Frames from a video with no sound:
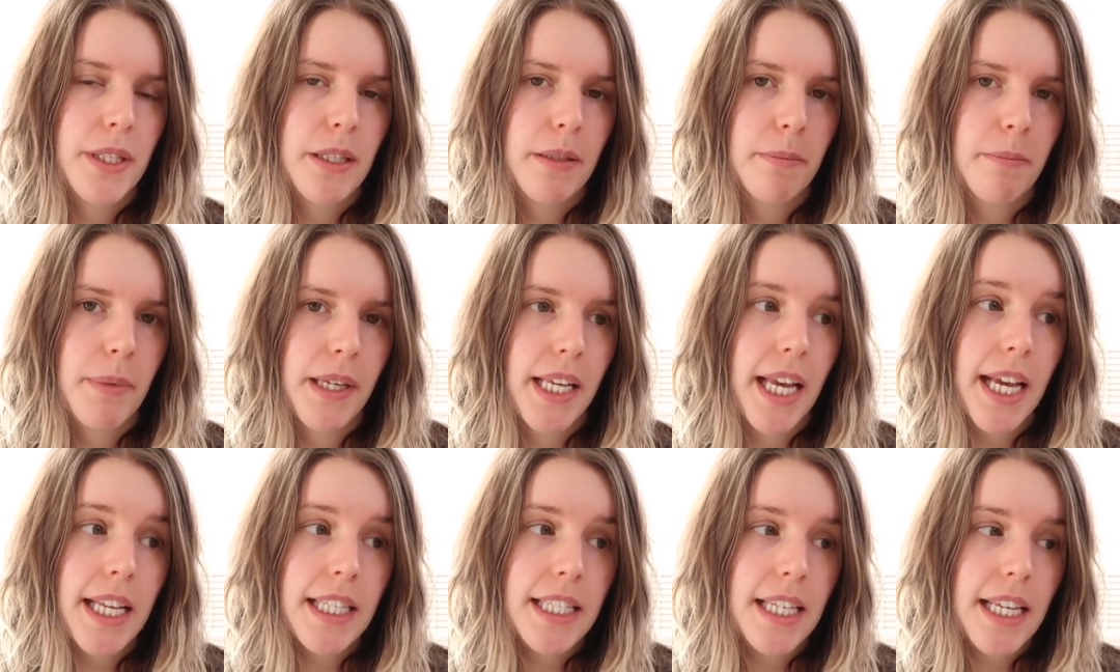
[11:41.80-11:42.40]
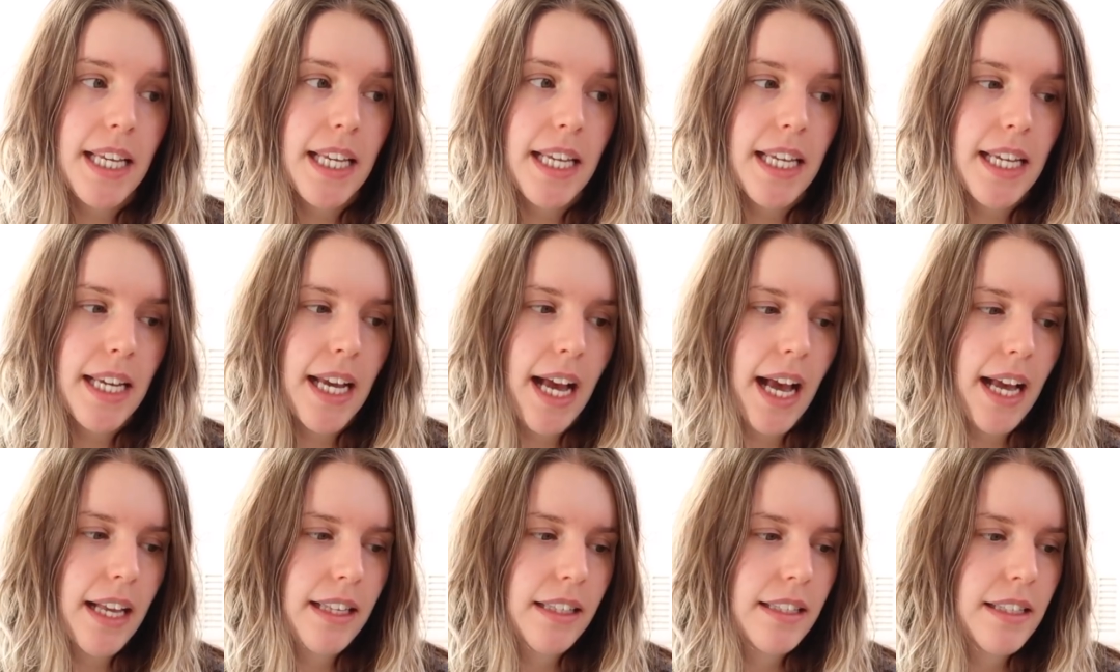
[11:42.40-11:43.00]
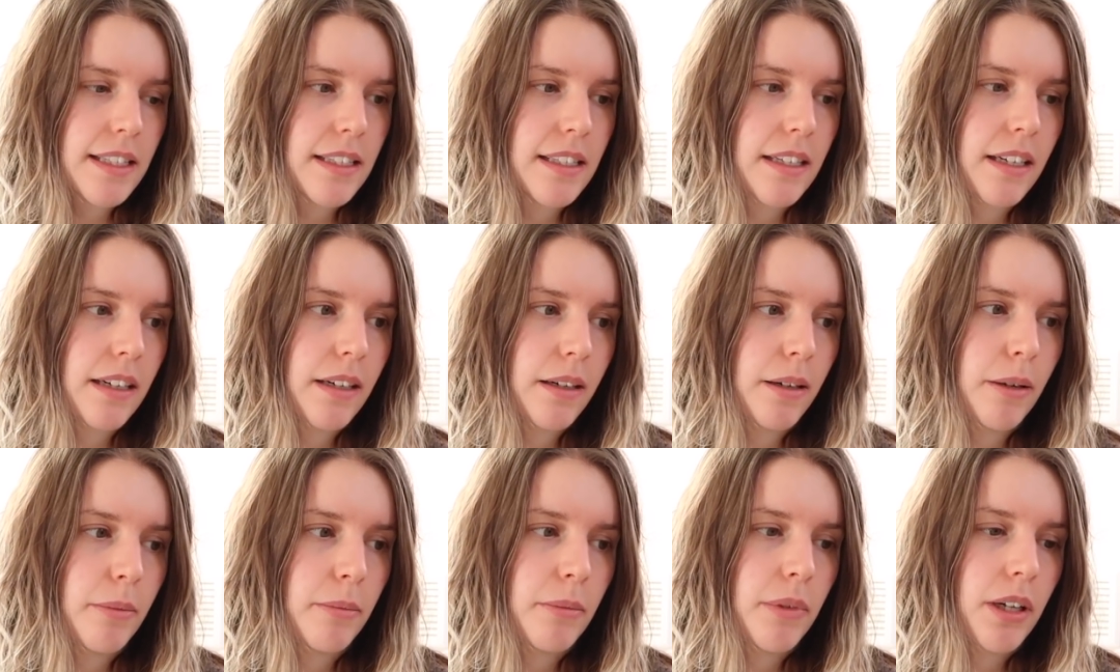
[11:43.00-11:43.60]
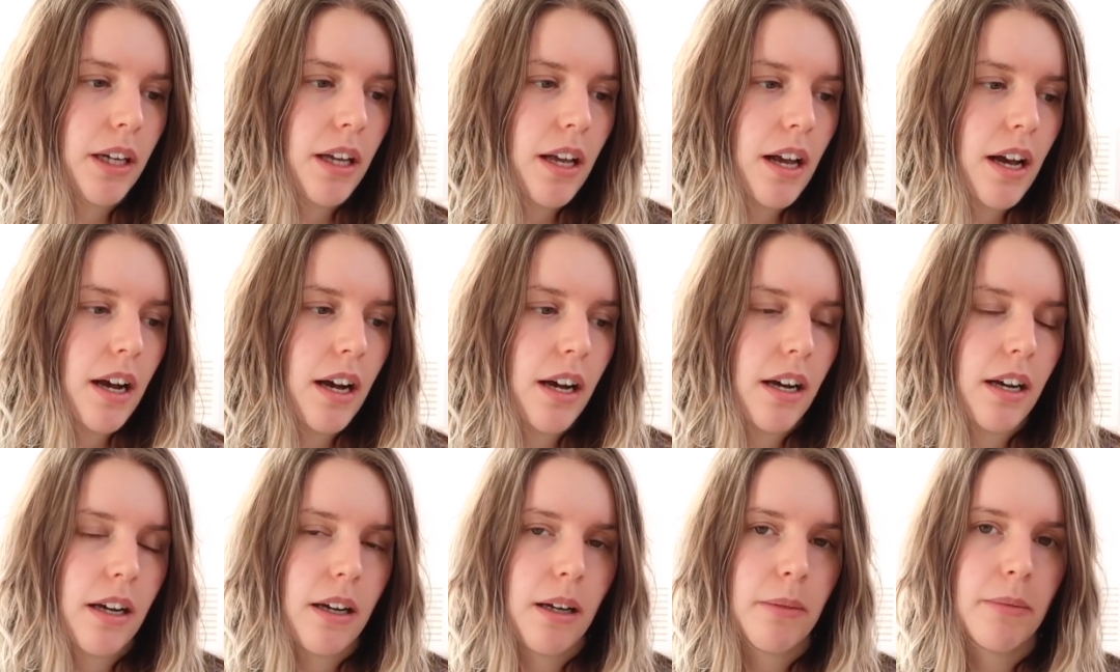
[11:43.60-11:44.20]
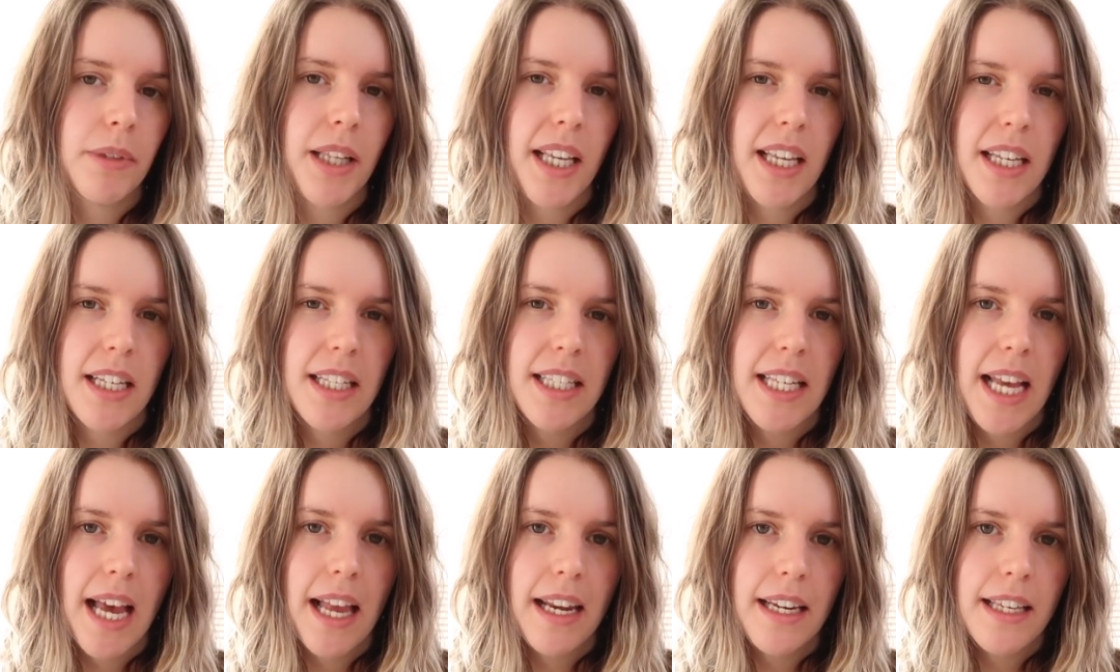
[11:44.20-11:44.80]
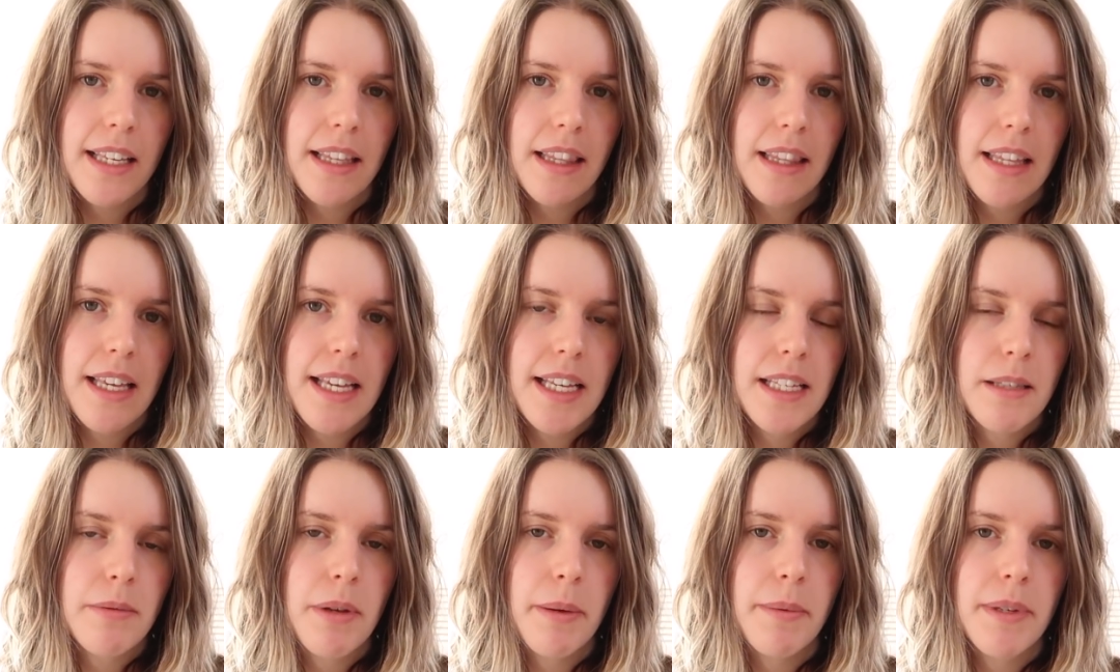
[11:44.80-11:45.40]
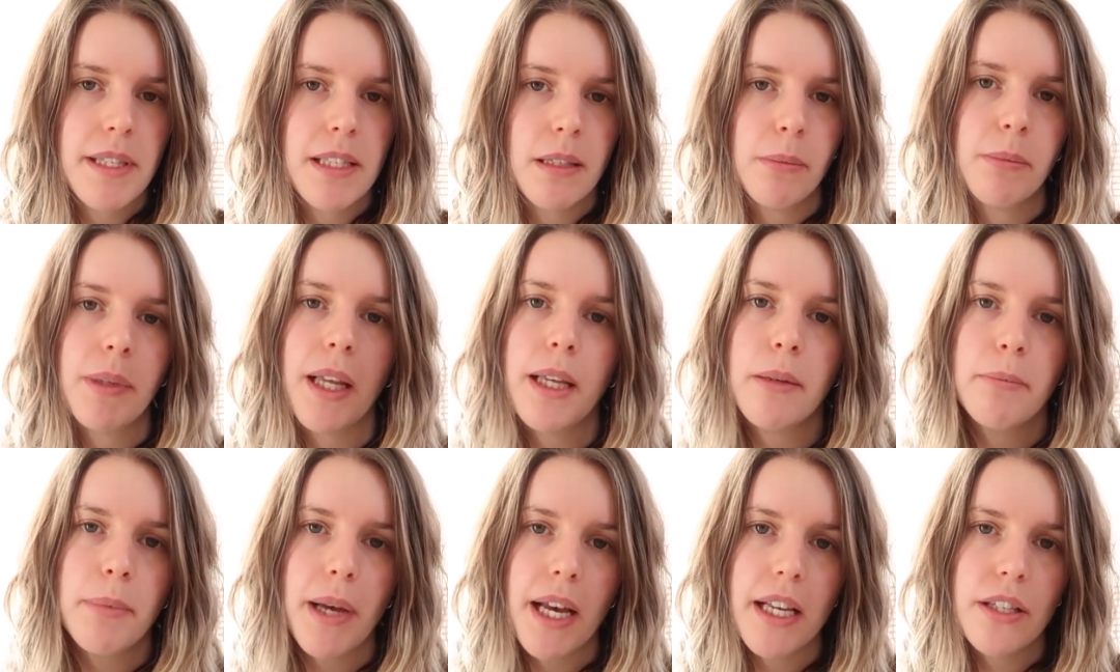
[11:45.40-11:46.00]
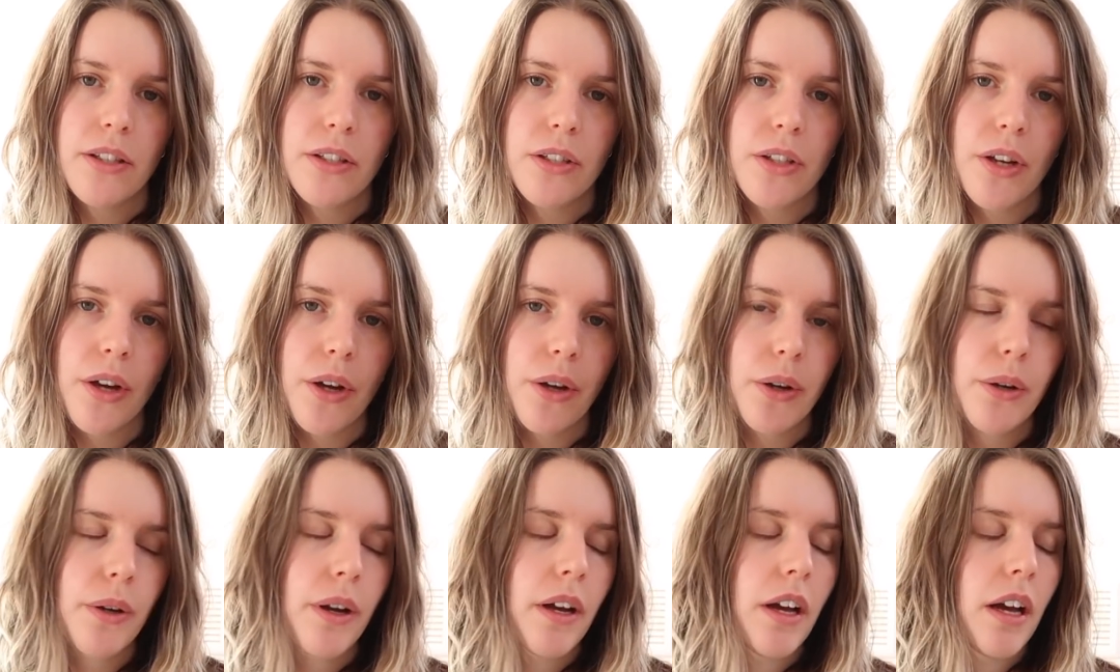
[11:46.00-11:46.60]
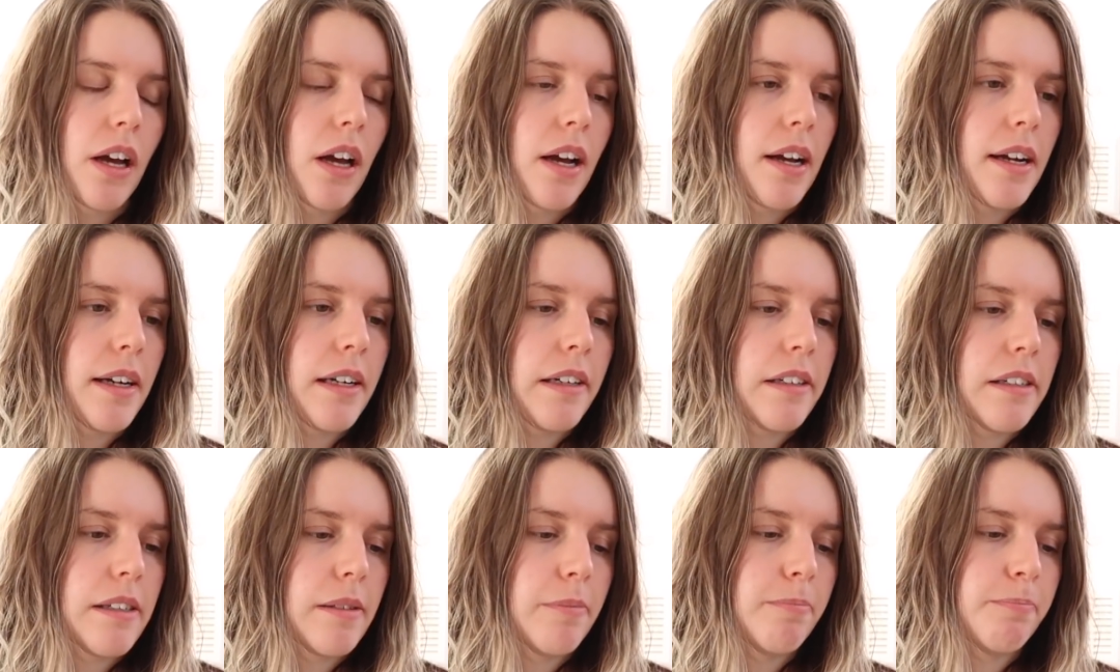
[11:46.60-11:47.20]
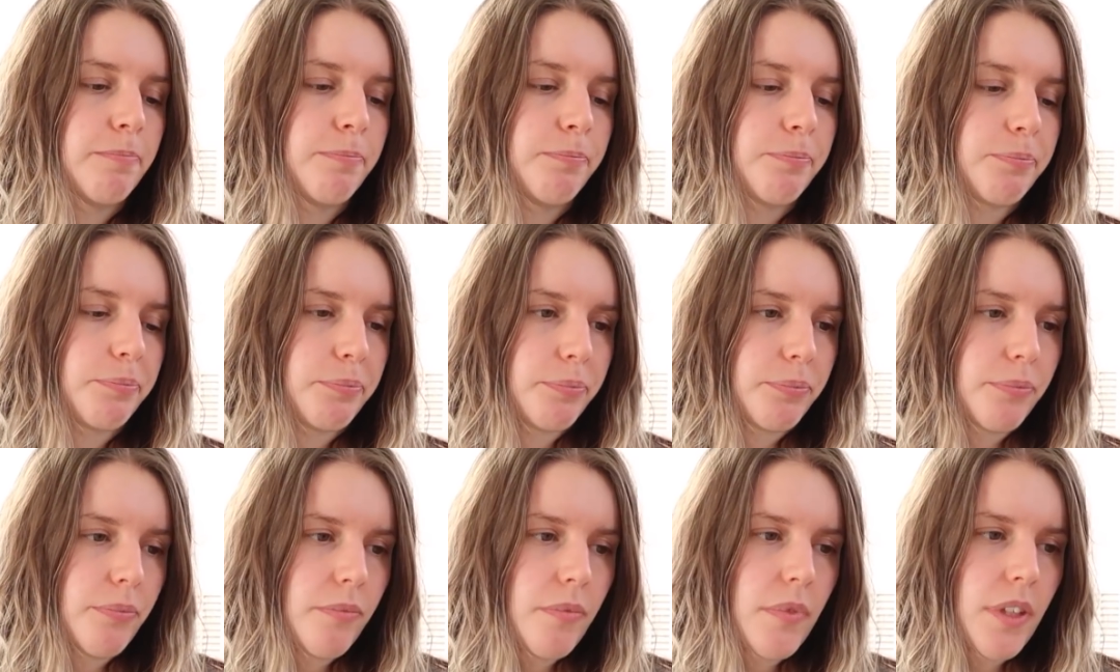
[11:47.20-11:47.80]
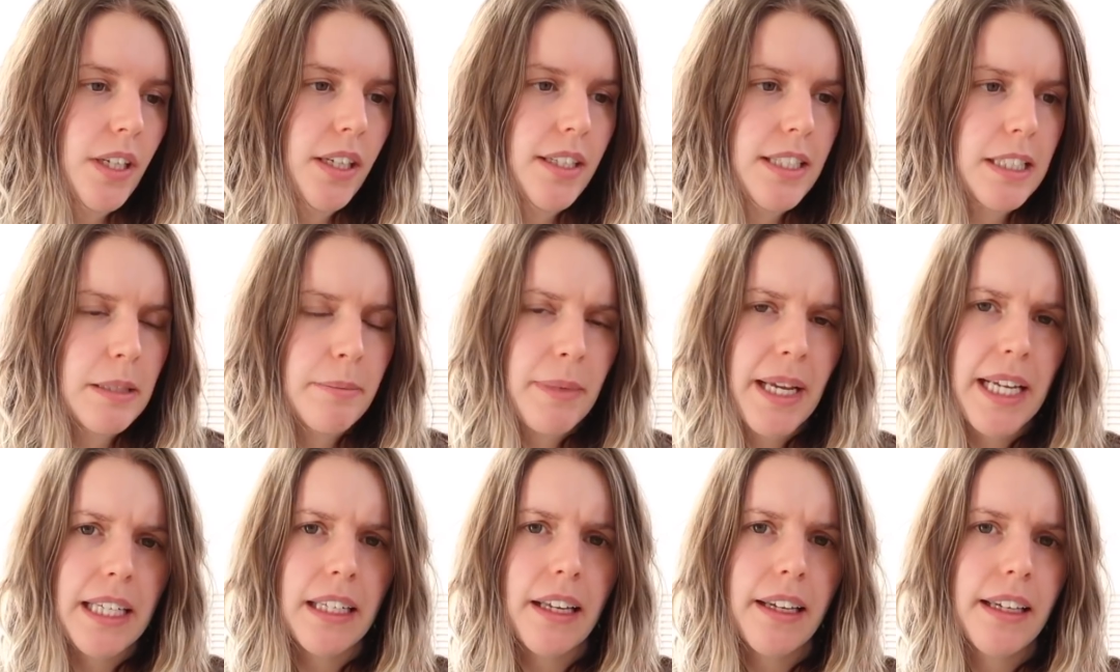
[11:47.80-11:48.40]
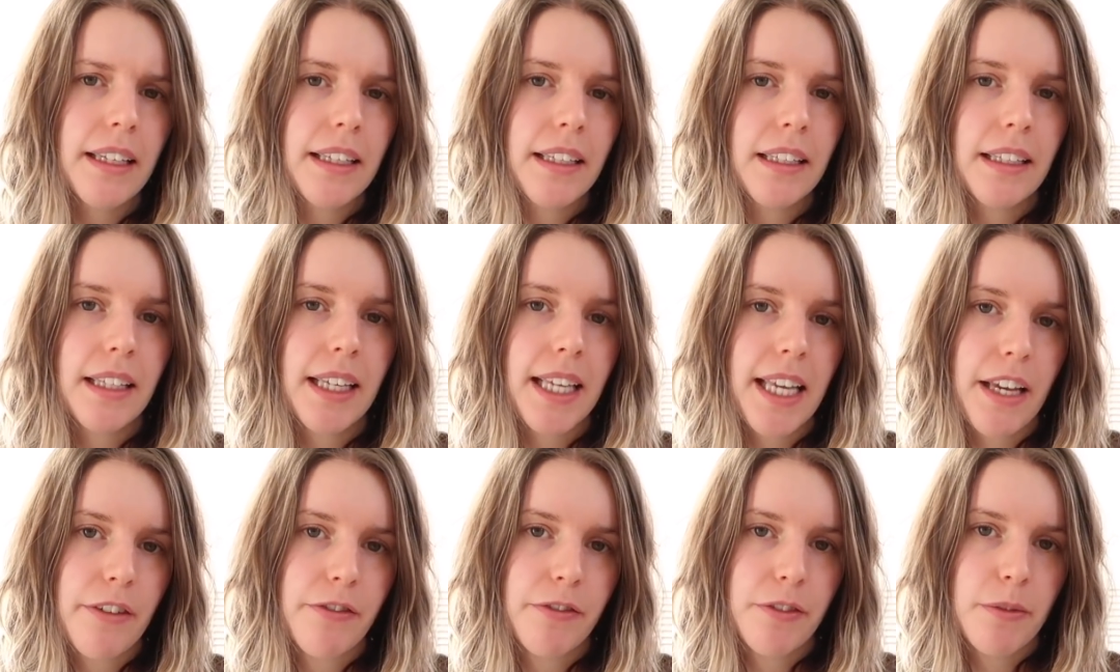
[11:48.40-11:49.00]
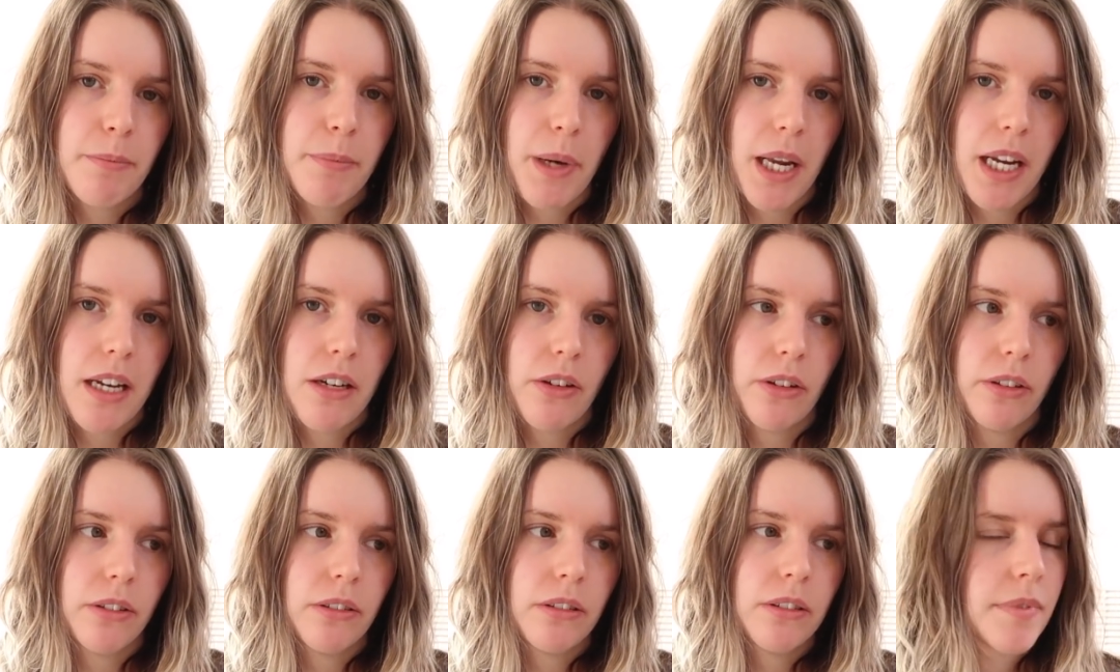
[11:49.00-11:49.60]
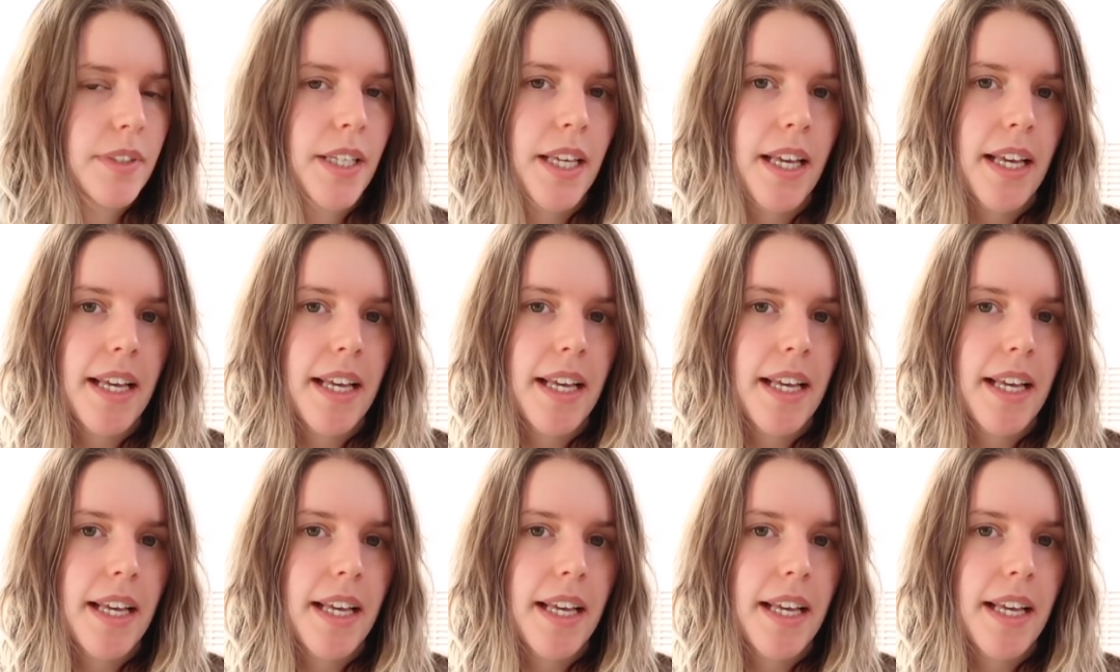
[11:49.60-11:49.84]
spaghetti and some like Italian things, maybe some like pesto, to make like a little gift bundle.